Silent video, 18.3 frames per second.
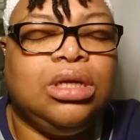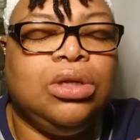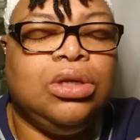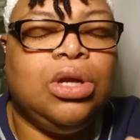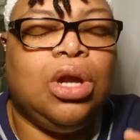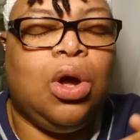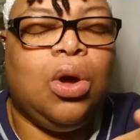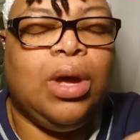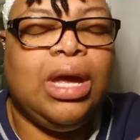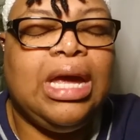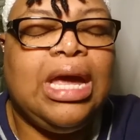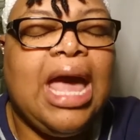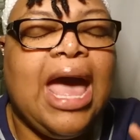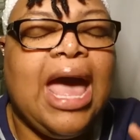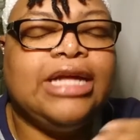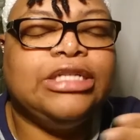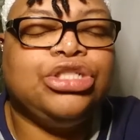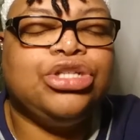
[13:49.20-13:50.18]
you know, he
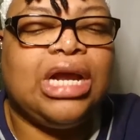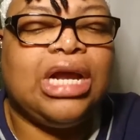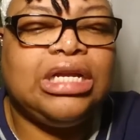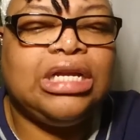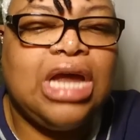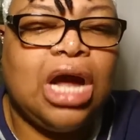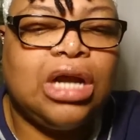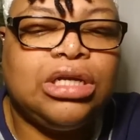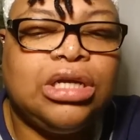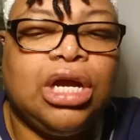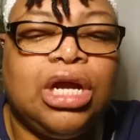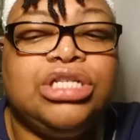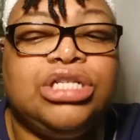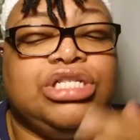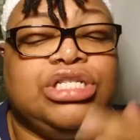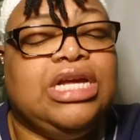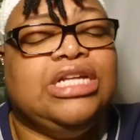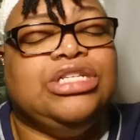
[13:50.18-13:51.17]
has tried to talk to her
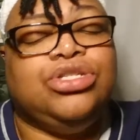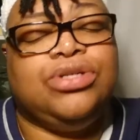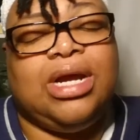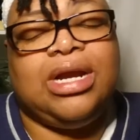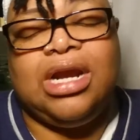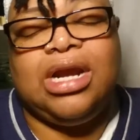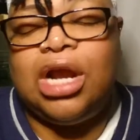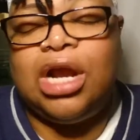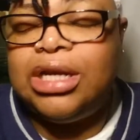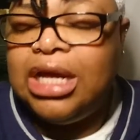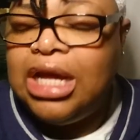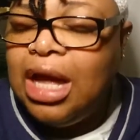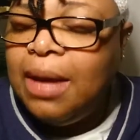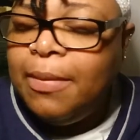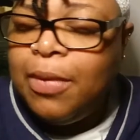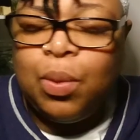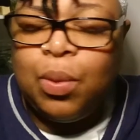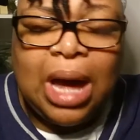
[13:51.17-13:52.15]
and she has tried to talk to
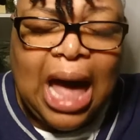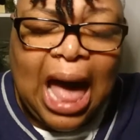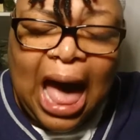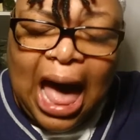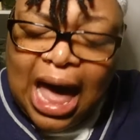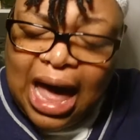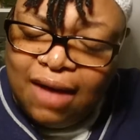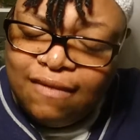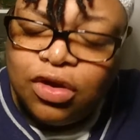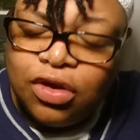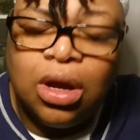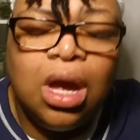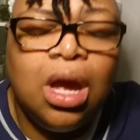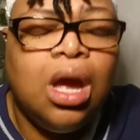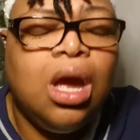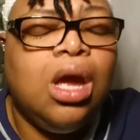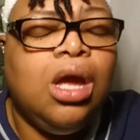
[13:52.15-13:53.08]
him, or however,